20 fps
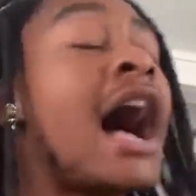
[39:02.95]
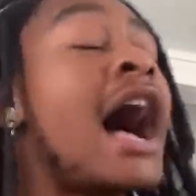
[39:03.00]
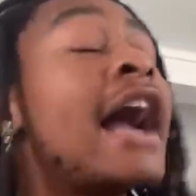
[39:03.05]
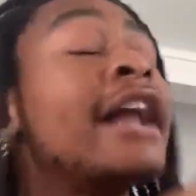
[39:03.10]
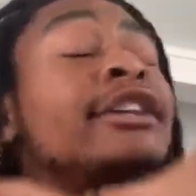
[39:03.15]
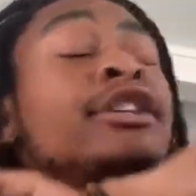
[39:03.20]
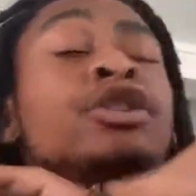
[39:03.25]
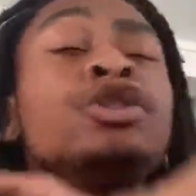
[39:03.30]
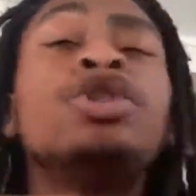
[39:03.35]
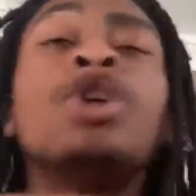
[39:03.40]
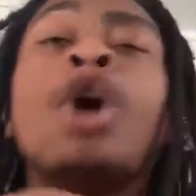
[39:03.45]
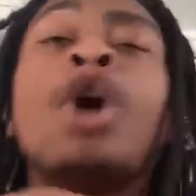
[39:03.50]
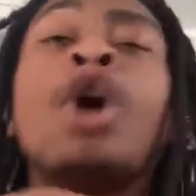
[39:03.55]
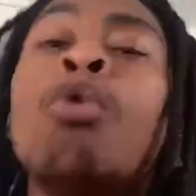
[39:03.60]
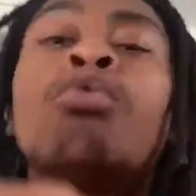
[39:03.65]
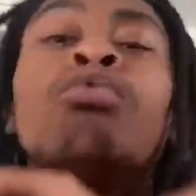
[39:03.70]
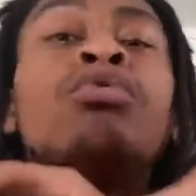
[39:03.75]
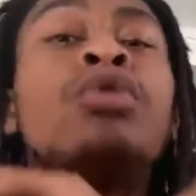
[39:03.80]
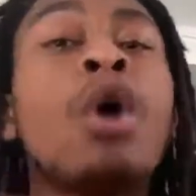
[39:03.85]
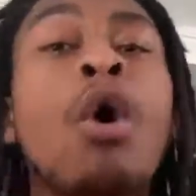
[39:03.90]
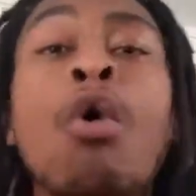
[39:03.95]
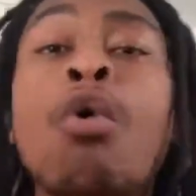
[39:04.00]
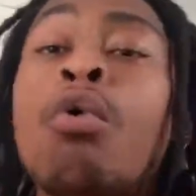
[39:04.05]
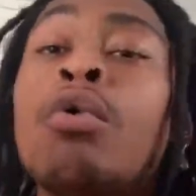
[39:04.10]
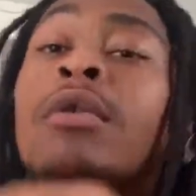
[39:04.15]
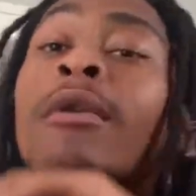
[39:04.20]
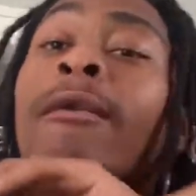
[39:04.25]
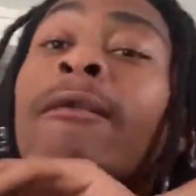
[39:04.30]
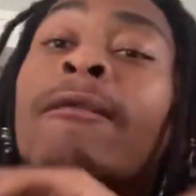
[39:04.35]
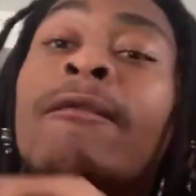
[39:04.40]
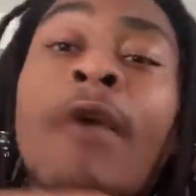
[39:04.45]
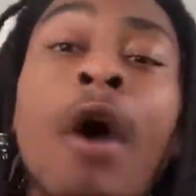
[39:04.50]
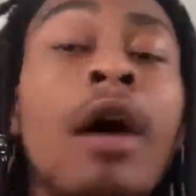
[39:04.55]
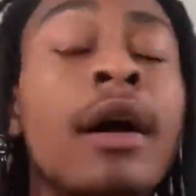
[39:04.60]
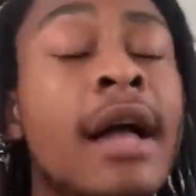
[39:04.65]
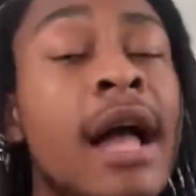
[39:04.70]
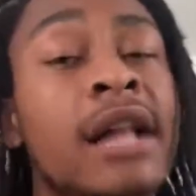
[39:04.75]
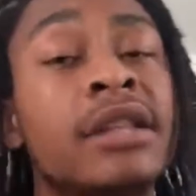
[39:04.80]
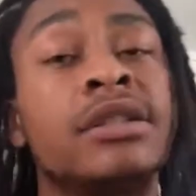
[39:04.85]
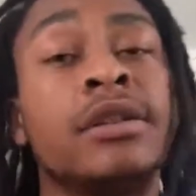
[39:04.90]
I don't know who the fuck
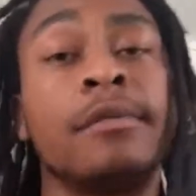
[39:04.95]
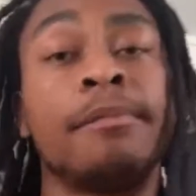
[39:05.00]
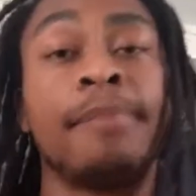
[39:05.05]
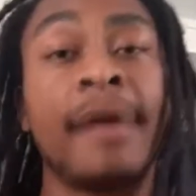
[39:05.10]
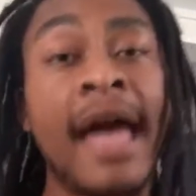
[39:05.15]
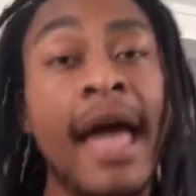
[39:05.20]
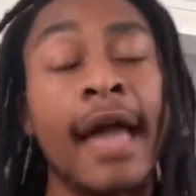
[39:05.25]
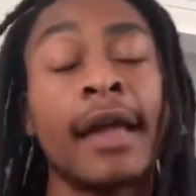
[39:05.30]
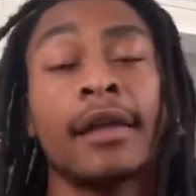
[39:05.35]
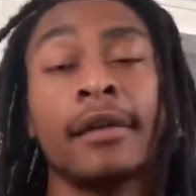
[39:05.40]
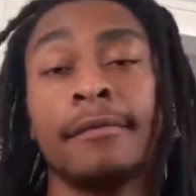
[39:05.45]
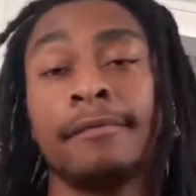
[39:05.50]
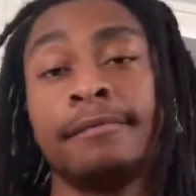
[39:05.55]
got your back